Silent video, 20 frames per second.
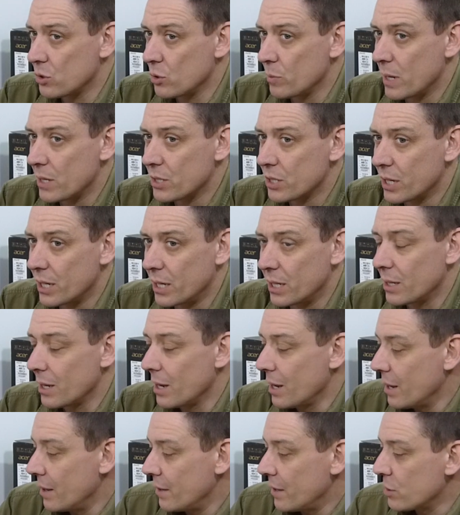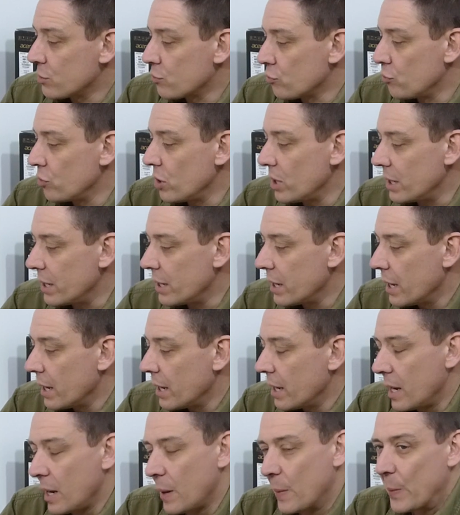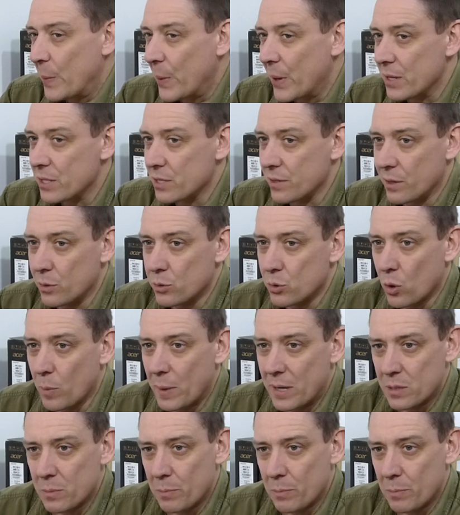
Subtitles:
too much heat. That's really impressive. And I'll talk about